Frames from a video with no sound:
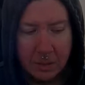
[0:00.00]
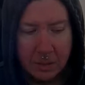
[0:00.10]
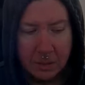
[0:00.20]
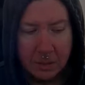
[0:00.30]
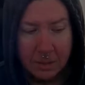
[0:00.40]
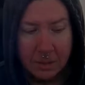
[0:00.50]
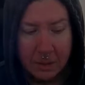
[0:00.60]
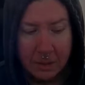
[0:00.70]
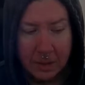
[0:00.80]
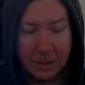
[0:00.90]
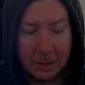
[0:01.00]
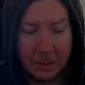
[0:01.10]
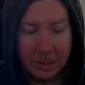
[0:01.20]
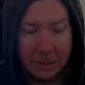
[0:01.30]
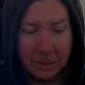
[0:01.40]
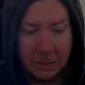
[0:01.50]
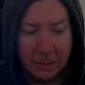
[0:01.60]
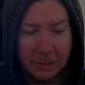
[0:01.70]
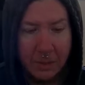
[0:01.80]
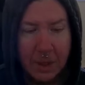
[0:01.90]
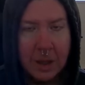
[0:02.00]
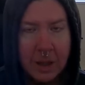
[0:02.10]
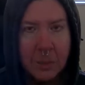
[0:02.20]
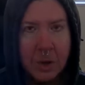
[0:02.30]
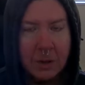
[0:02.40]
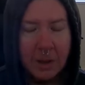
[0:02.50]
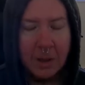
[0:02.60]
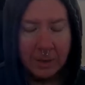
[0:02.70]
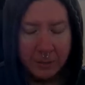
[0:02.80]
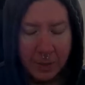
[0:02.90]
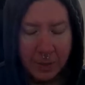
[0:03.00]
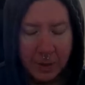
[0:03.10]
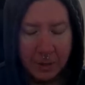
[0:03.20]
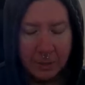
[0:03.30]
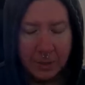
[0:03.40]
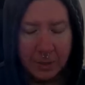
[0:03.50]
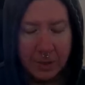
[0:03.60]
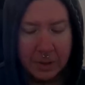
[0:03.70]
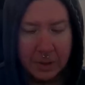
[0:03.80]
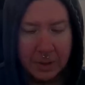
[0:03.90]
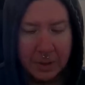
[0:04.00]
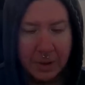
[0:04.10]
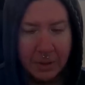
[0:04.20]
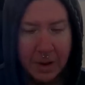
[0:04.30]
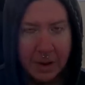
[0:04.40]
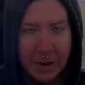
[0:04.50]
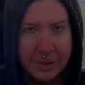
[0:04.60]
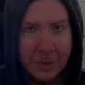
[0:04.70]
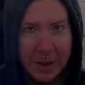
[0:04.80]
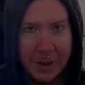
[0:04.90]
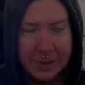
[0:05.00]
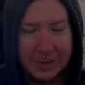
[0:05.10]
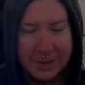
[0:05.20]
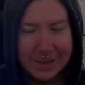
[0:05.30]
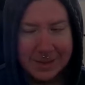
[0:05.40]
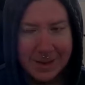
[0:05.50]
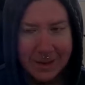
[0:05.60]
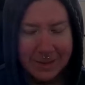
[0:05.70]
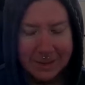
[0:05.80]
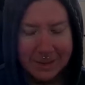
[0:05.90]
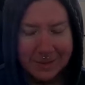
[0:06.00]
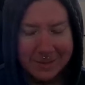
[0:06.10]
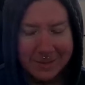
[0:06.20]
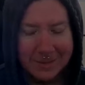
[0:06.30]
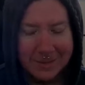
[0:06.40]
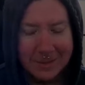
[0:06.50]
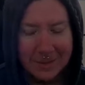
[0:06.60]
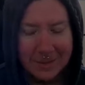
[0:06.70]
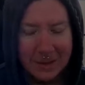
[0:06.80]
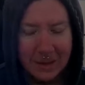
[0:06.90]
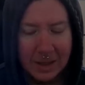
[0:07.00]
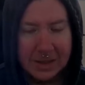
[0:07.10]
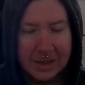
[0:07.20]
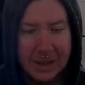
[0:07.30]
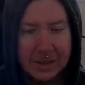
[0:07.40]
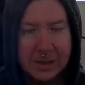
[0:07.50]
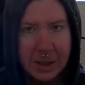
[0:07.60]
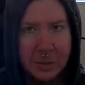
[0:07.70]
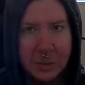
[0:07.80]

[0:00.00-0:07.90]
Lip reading: like fucking up our life part, but you know, cost wise, it's not sustainable.